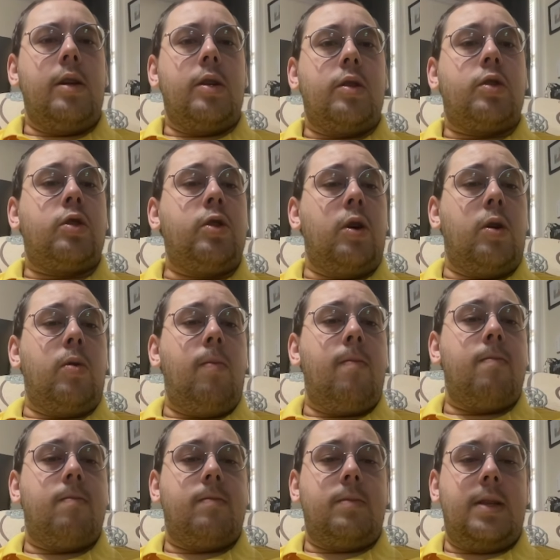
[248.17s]
So
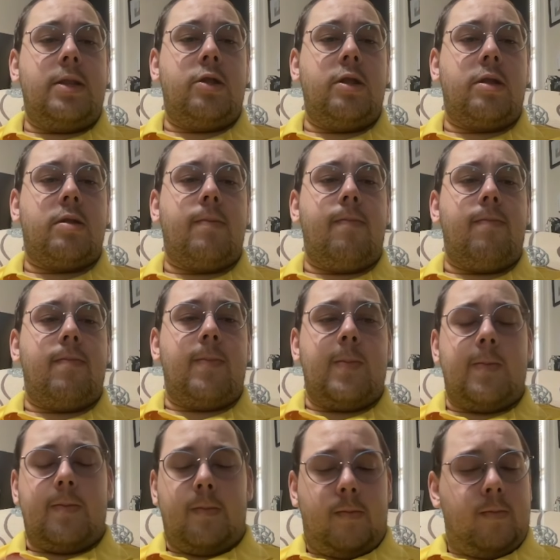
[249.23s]
let's just
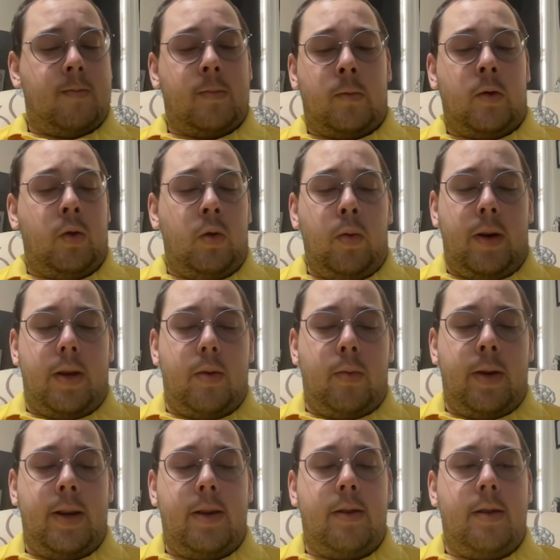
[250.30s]
do it.
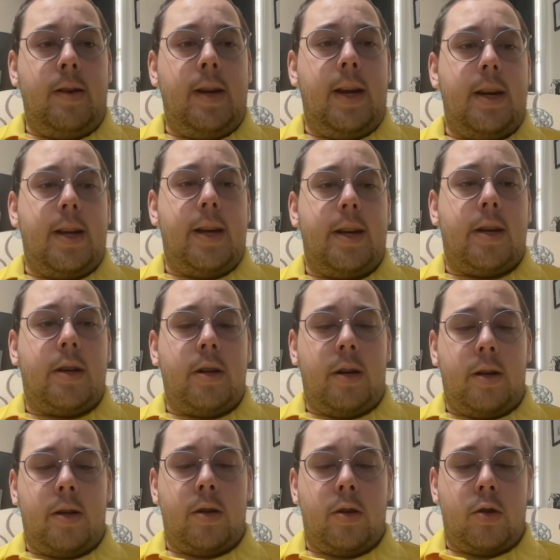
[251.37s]
We need a
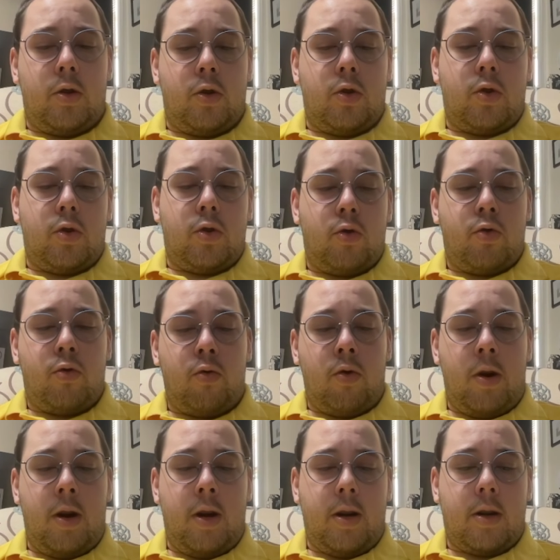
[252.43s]

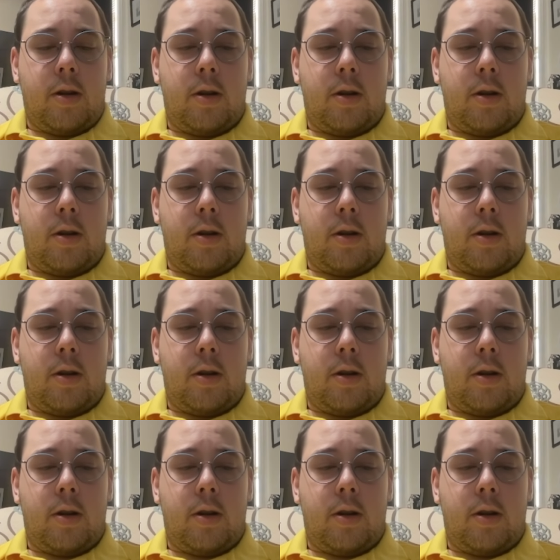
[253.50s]
construct.